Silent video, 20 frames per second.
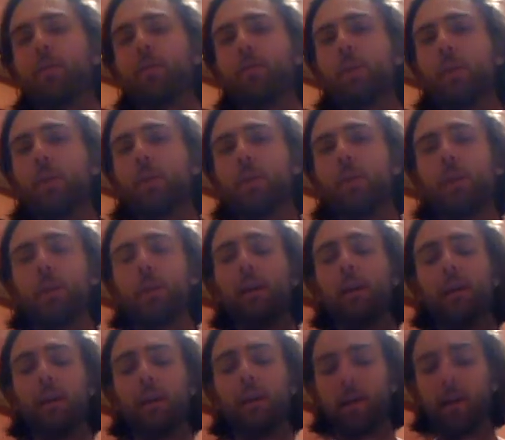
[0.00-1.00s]
and this is why te-
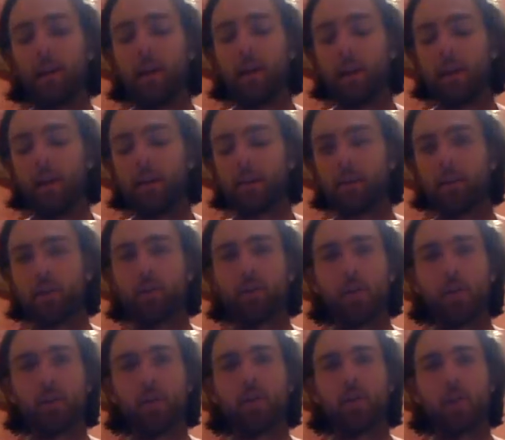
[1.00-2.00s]
uh, Searl
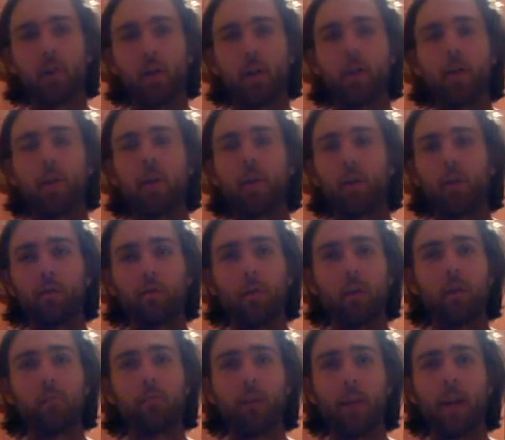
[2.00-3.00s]
said you saw
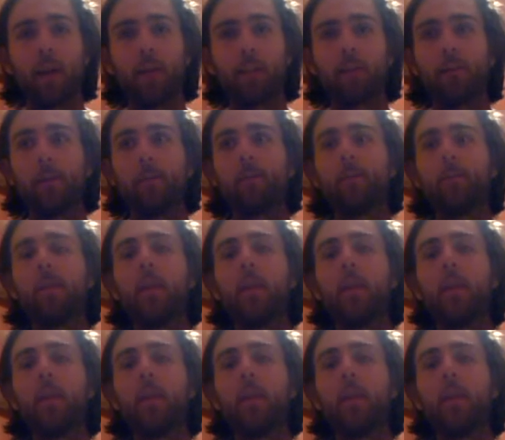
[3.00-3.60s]
green plasma.